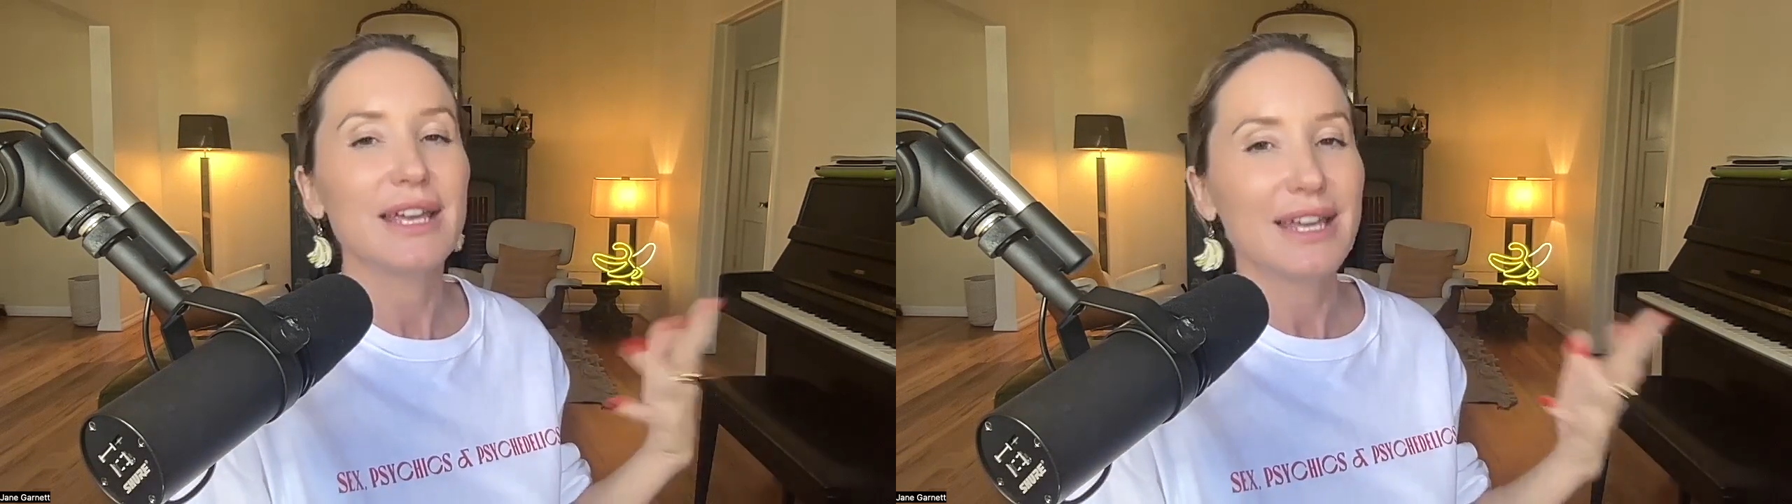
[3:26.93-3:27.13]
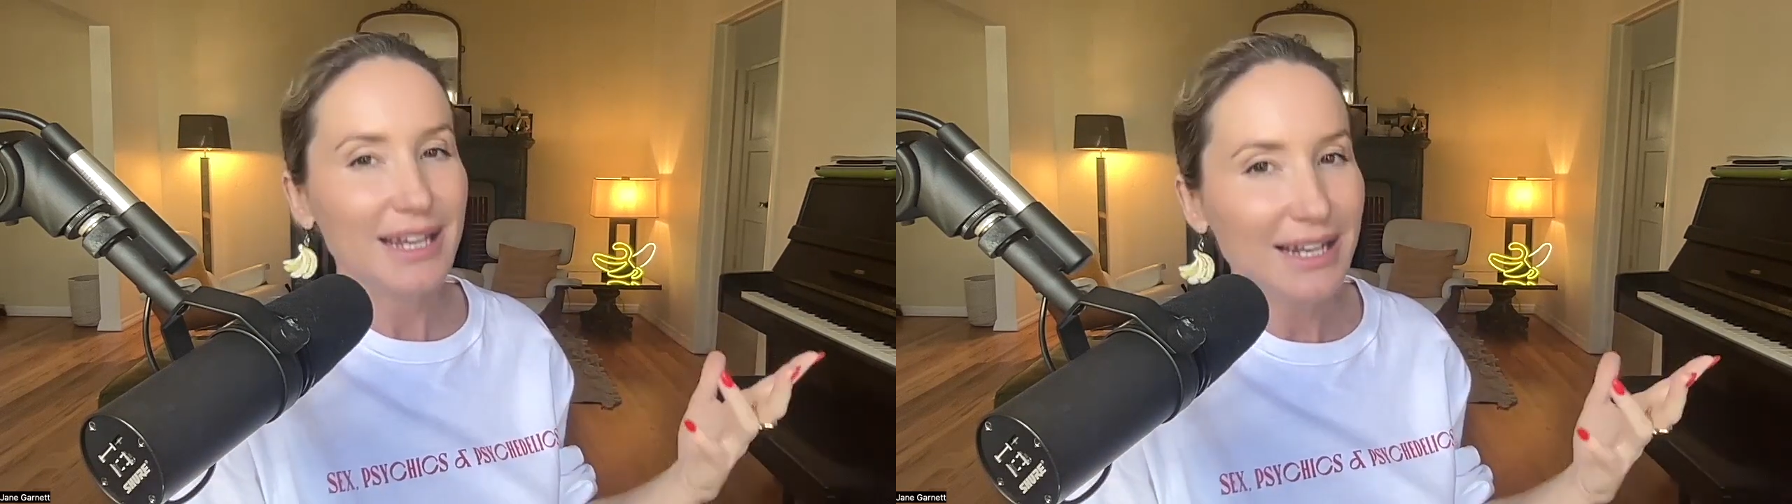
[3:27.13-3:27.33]

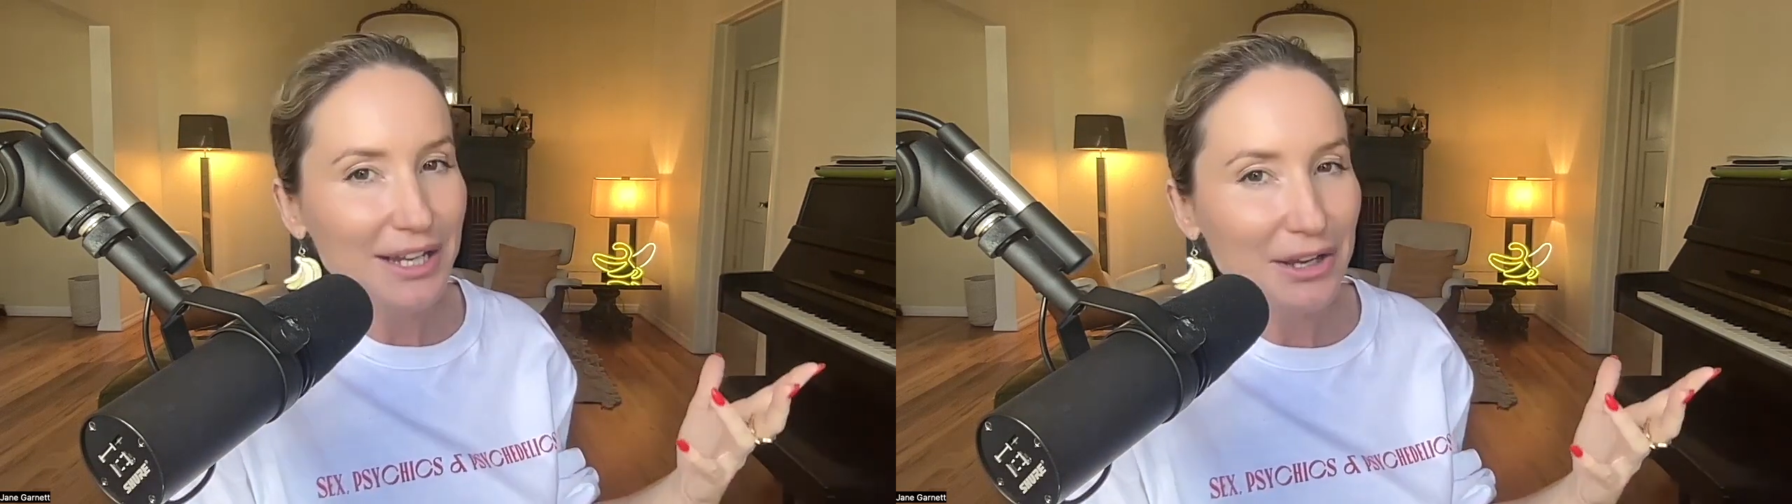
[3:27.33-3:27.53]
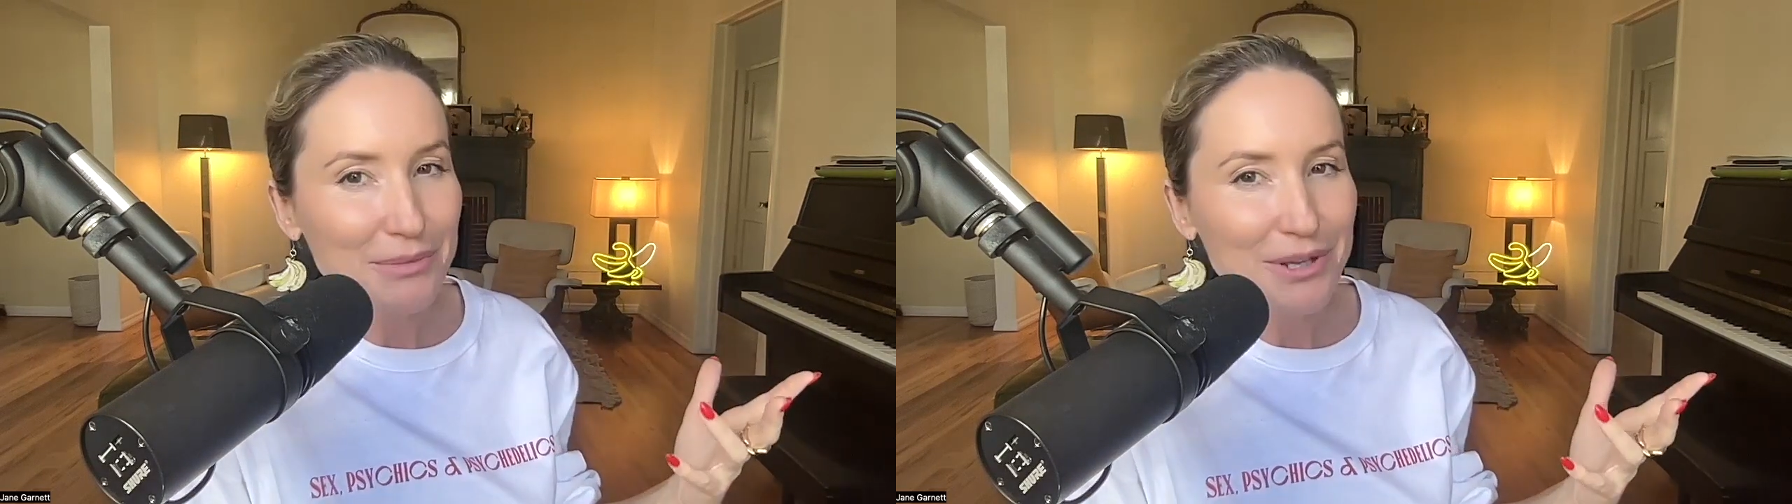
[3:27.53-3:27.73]
healing
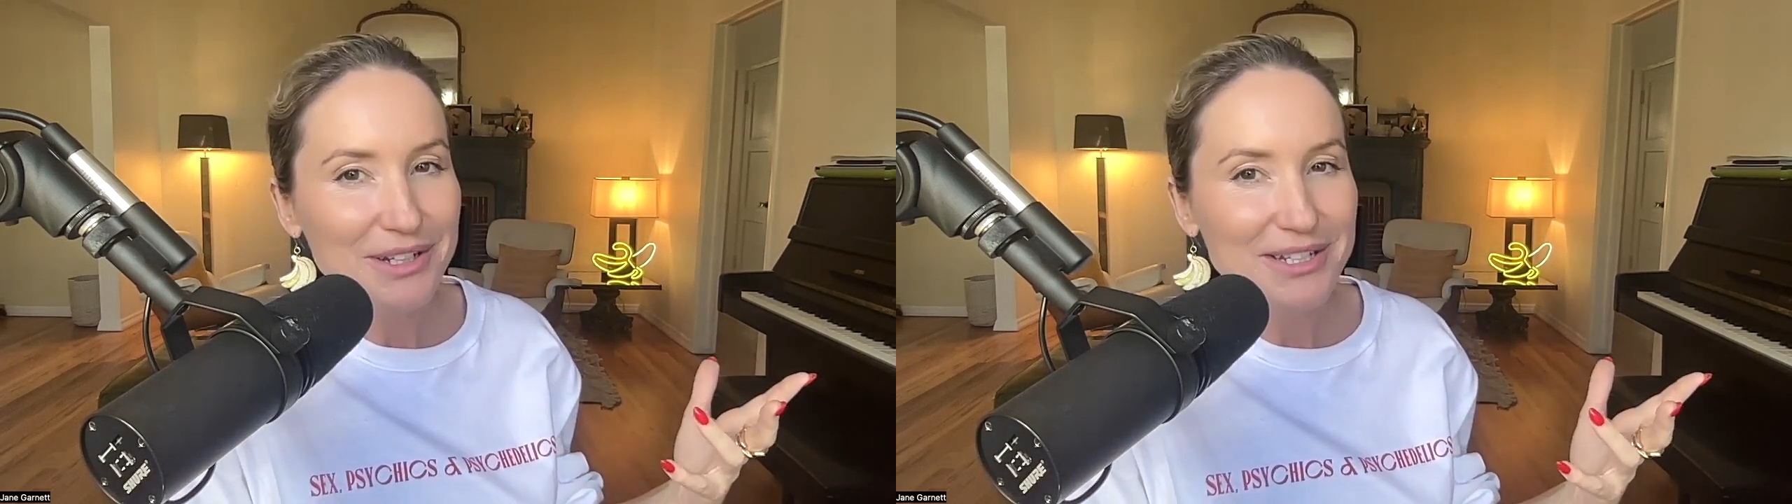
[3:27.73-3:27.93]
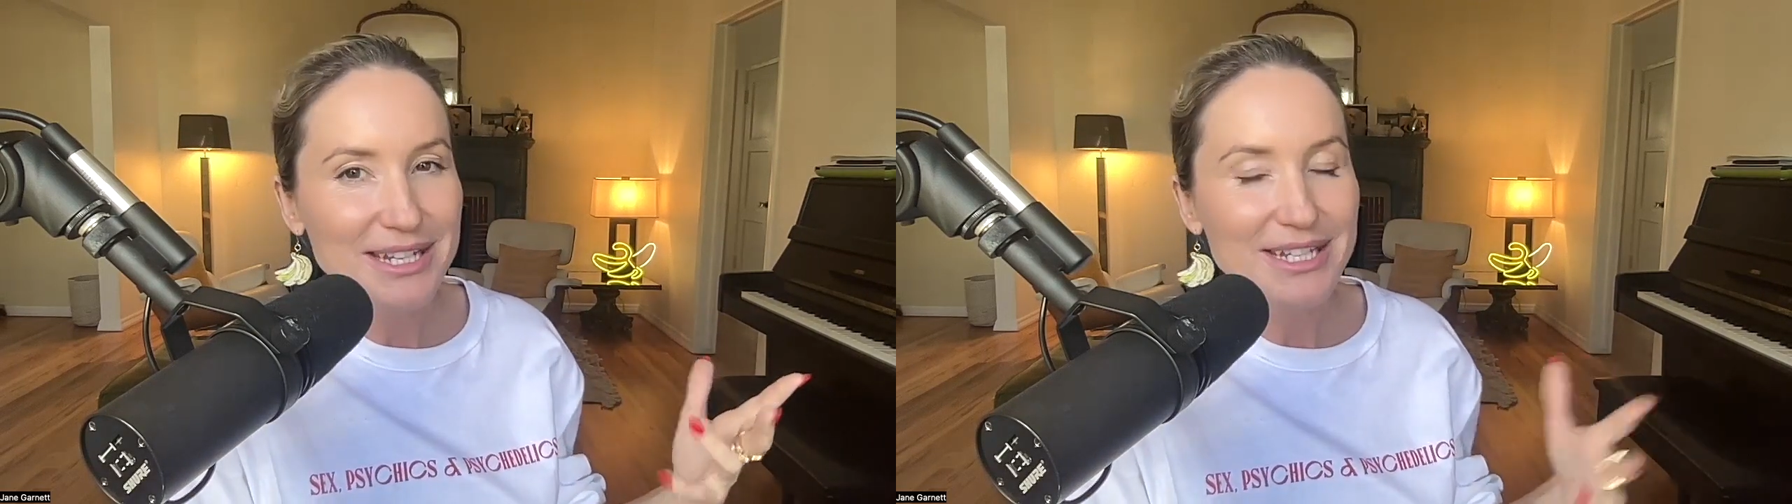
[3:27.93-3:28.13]

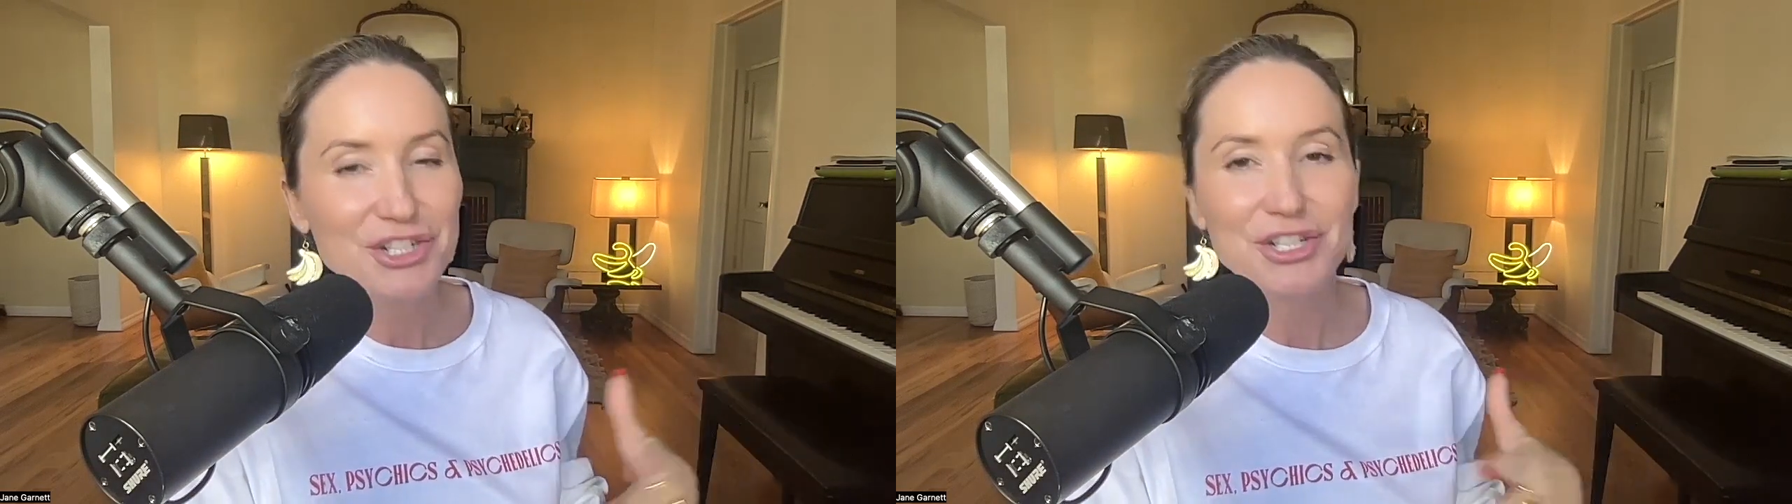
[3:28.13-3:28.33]
communities.